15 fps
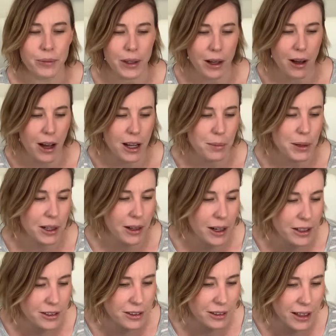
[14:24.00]
hide
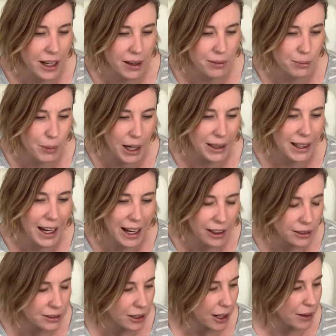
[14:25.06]
behind my
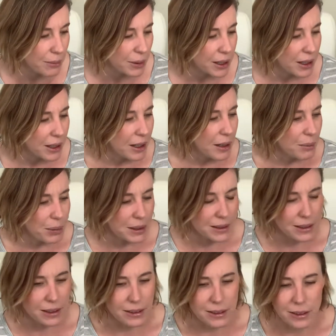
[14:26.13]
leg type
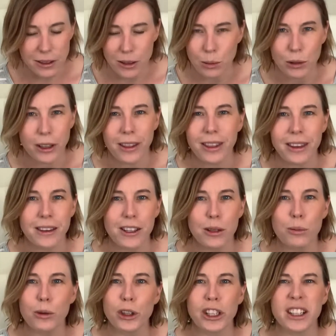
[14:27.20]
business. You
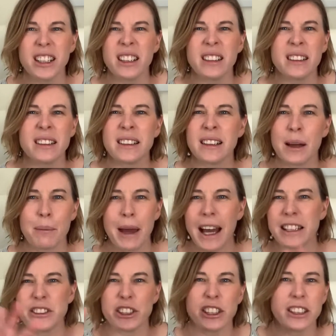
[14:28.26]
wouldn't
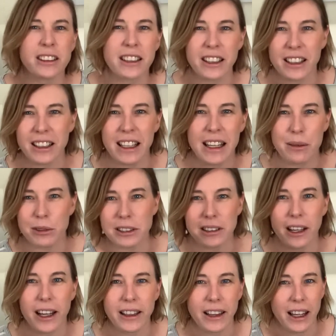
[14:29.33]
imagine that he was
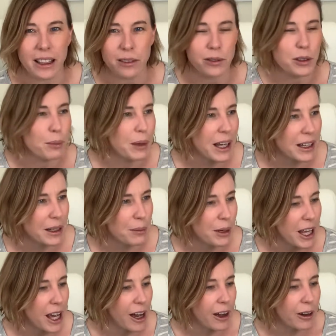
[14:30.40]
like that if you met him
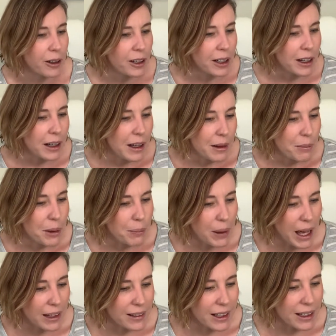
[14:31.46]
now. But
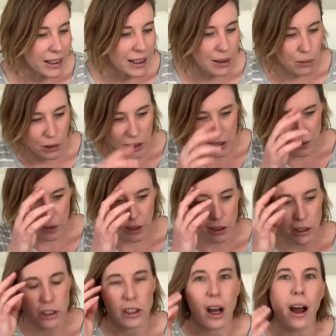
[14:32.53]
back then he was
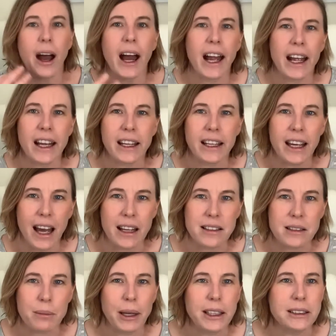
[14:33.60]
very shy and he
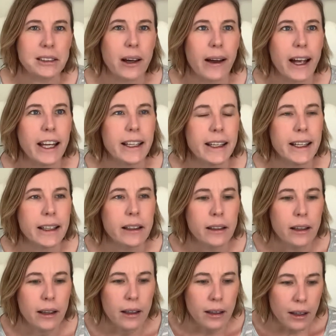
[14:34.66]
had some anxiety
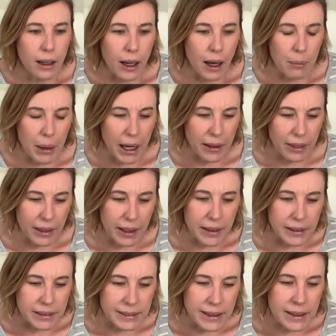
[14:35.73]
about
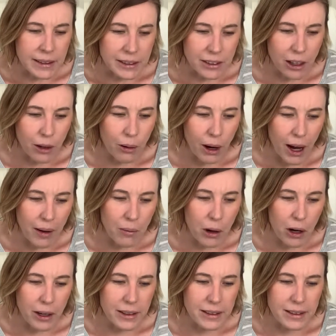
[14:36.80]
things. So
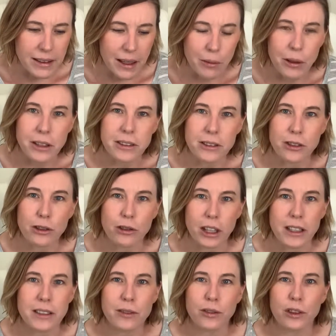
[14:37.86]
there was a
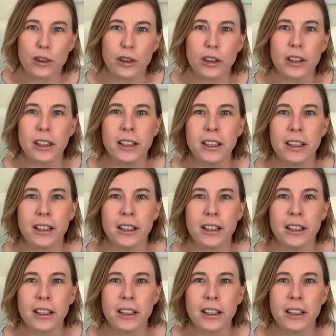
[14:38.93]
stressful